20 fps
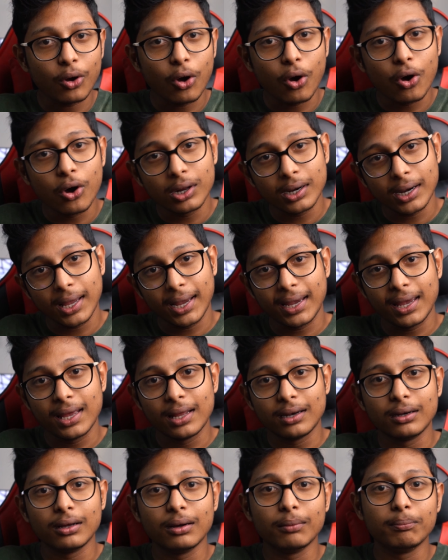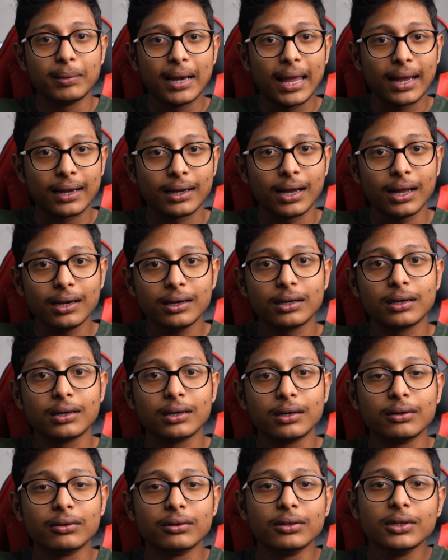or again a black
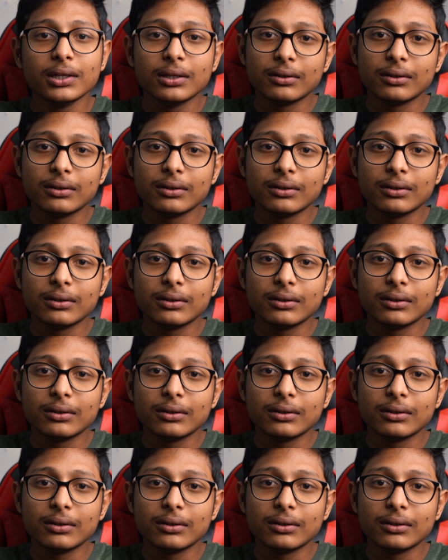color